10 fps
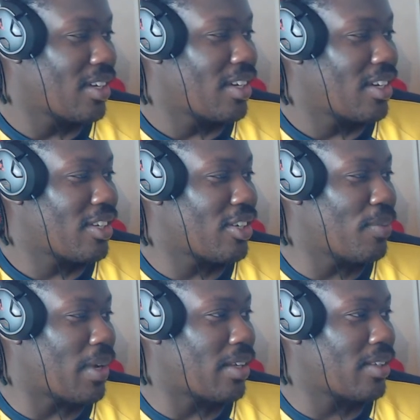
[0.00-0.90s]
You
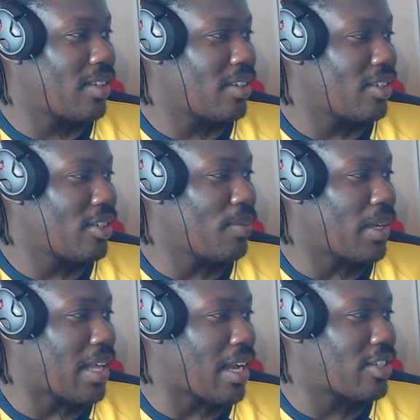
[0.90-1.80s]
man
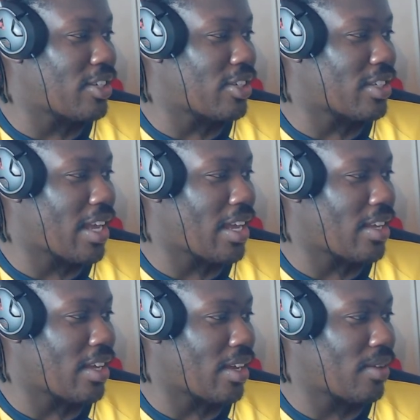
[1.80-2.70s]
actually just hate,
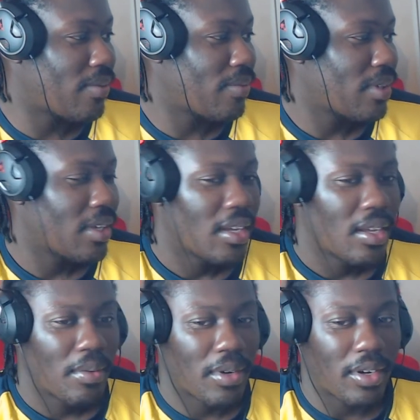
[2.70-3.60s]
yeah,
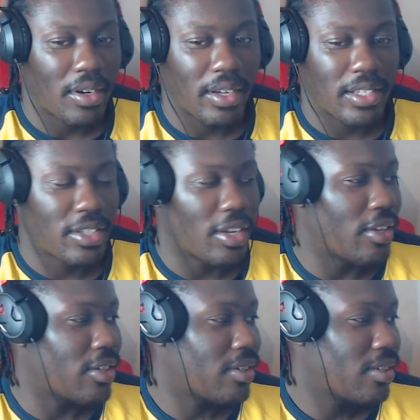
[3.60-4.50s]
car it's
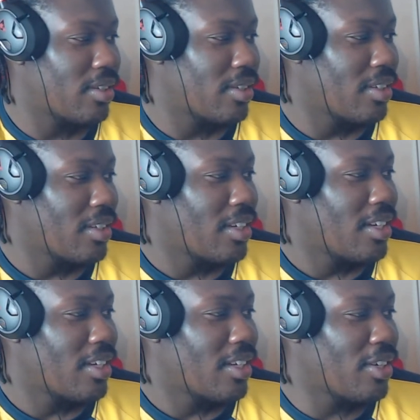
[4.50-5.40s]
Turner.
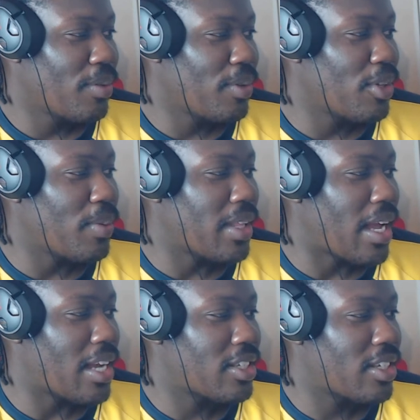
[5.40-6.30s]
You man
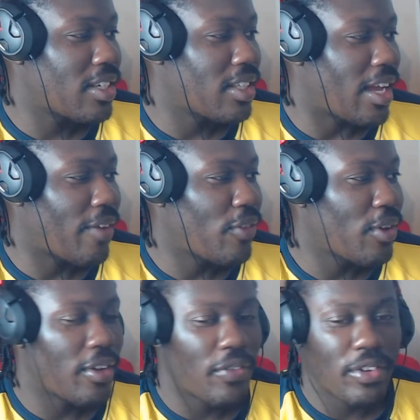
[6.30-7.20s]
actually, like, if you
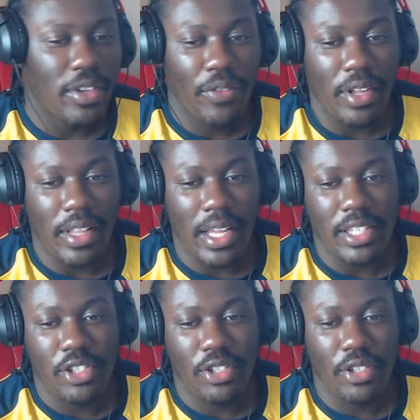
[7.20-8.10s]
don't like the
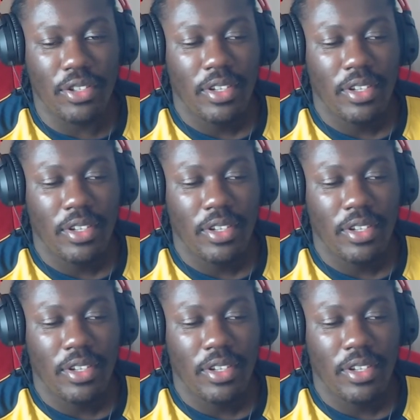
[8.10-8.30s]
tune,